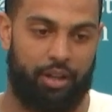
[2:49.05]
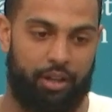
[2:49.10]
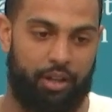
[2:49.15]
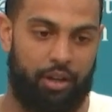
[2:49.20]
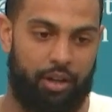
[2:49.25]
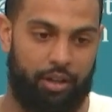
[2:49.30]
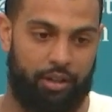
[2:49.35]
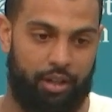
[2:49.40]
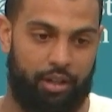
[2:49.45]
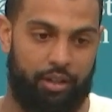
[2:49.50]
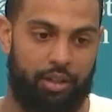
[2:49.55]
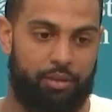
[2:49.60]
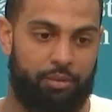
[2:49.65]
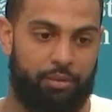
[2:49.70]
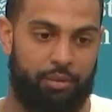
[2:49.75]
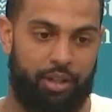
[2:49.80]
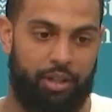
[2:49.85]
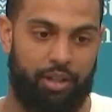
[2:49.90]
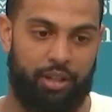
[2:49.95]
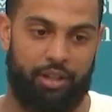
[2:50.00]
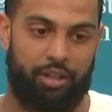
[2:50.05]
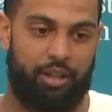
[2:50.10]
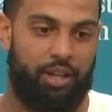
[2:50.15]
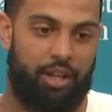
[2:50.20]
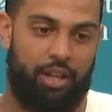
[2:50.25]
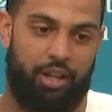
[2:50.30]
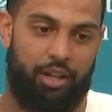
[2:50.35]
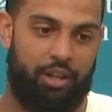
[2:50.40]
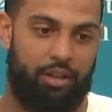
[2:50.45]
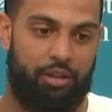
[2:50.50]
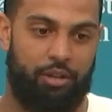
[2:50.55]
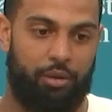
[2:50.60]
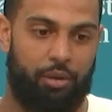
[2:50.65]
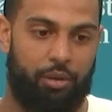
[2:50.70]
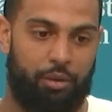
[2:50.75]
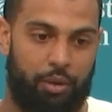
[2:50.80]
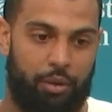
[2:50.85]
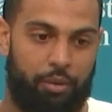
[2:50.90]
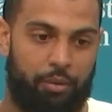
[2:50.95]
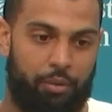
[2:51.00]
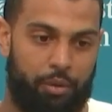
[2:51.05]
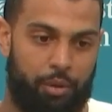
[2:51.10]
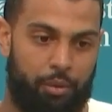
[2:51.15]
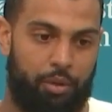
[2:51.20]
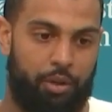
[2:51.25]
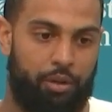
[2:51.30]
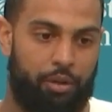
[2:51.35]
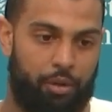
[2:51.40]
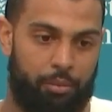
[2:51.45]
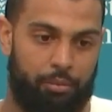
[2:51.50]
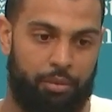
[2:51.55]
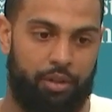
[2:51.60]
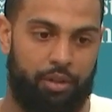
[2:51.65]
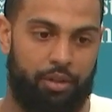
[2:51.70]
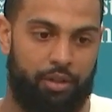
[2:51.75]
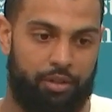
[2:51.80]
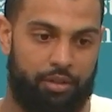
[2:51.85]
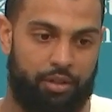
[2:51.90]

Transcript: to go out there this week and do what we normally do.